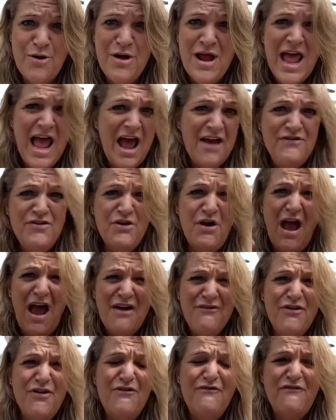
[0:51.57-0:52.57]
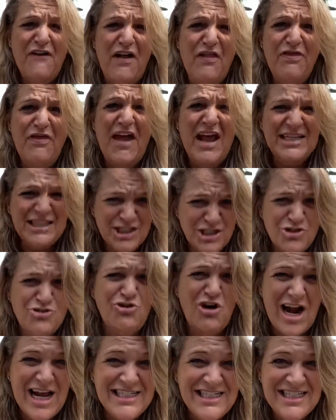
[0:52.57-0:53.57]
Have you ever felt that
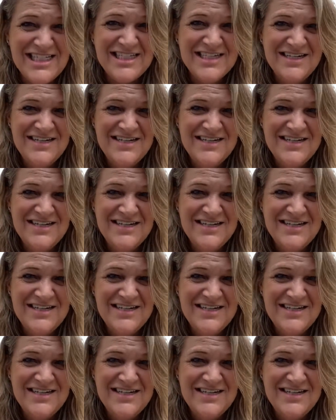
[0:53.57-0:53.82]
stress?